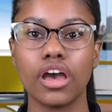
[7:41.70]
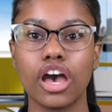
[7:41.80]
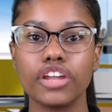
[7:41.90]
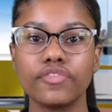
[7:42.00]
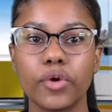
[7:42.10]

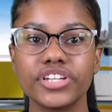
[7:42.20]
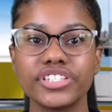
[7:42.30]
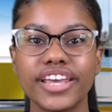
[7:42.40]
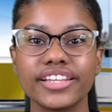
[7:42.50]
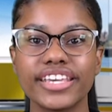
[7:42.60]

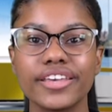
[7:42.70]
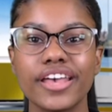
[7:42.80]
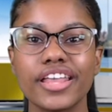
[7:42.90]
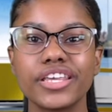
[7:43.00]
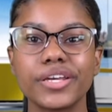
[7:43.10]
Unfortunately,
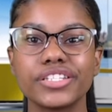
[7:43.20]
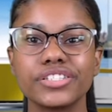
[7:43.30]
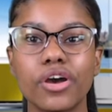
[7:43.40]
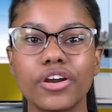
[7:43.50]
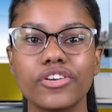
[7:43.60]
there is
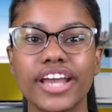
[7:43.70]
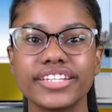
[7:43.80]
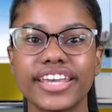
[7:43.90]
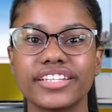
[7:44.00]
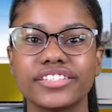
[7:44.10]
no
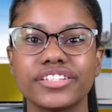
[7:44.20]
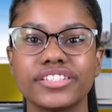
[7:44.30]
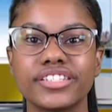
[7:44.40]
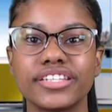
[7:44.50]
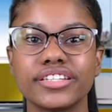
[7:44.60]
correct answer
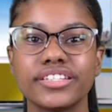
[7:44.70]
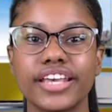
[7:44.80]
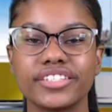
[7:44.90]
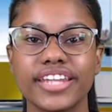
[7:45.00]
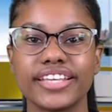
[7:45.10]
to
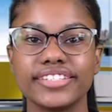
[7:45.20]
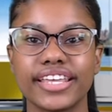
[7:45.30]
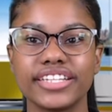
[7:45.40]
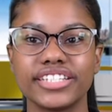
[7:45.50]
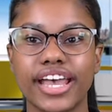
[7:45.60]
yesterday's
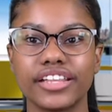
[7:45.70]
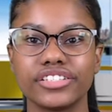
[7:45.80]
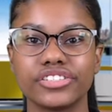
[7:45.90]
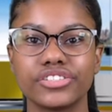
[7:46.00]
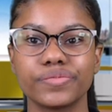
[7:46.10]
daily
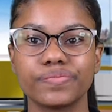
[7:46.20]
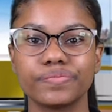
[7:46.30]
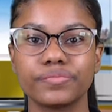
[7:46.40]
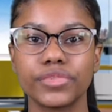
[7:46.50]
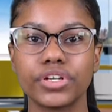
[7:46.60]
challenge,
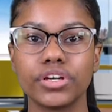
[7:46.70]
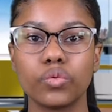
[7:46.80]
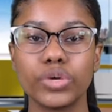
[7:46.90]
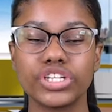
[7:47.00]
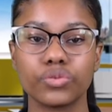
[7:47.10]

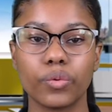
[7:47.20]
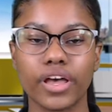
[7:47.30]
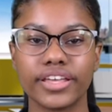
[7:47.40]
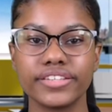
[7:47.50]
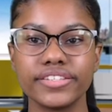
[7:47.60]
which
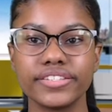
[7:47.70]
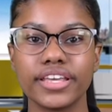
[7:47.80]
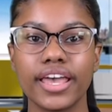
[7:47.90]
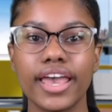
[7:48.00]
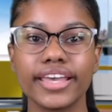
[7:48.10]
was,
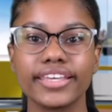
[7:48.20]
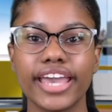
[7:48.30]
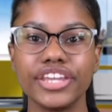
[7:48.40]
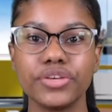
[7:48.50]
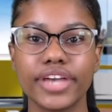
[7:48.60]

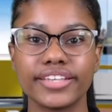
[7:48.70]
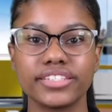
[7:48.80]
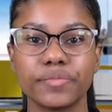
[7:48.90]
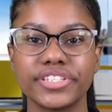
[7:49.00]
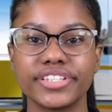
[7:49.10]
can you guess
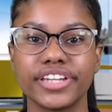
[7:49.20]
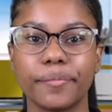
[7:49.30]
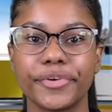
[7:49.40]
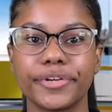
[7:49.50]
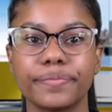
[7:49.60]
the missing
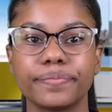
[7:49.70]
number?